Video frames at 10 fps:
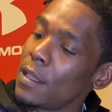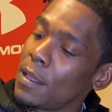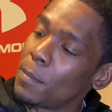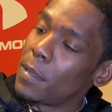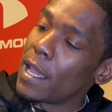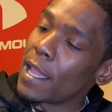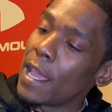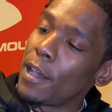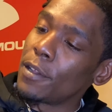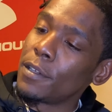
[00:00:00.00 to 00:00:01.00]
black
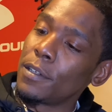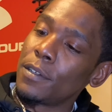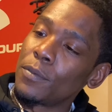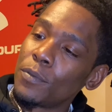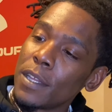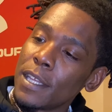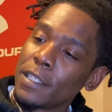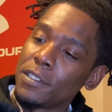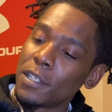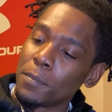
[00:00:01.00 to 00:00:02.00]
outer, red
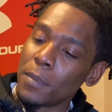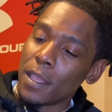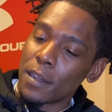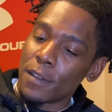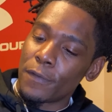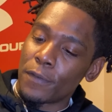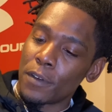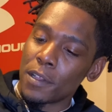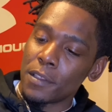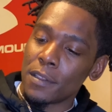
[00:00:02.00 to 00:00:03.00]
jump man up front.